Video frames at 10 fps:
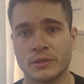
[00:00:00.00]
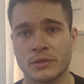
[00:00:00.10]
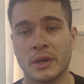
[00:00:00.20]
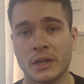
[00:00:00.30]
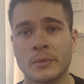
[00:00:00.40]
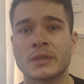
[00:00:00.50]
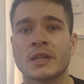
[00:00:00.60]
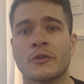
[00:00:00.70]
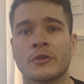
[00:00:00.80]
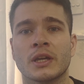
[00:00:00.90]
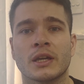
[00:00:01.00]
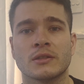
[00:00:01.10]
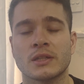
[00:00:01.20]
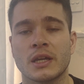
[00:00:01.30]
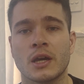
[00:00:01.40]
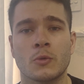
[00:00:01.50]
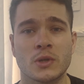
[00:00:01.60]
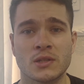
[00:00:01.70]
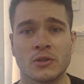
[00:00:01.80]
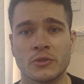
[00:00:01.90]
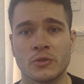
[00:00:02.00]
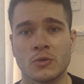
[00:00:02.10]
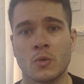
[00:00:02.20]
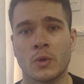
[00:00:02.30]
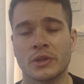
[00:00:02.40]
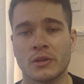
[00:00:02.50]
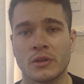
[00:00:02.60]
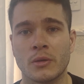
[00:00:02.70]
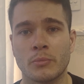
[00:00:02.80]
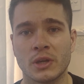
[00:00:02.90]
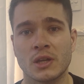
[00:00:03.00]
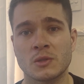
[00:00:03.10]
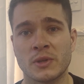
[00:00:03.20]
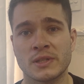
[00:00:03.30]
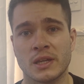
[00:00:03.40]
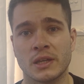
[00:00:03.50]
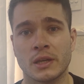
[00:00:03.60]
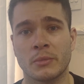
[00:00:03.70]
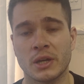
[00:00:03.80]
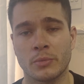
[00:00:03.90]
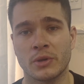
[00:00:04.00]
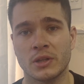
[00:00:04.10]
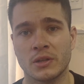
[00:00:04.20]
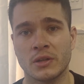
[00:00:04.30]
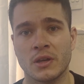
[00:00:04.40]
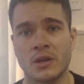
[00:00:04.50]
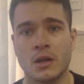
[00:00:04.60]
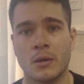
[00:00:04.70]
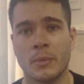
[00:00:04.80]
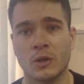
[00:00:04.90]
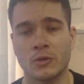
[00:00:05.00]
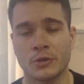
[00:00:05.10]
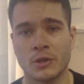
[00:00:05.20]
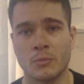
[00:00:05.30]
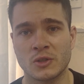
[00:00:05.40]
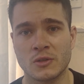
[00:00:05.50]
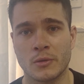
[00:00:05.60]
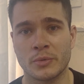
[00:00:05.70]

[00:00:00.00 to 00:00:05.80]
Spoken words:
My name is Henry, and today I want to tell you what the biggest mistake, in my opinion, about learning a muscle up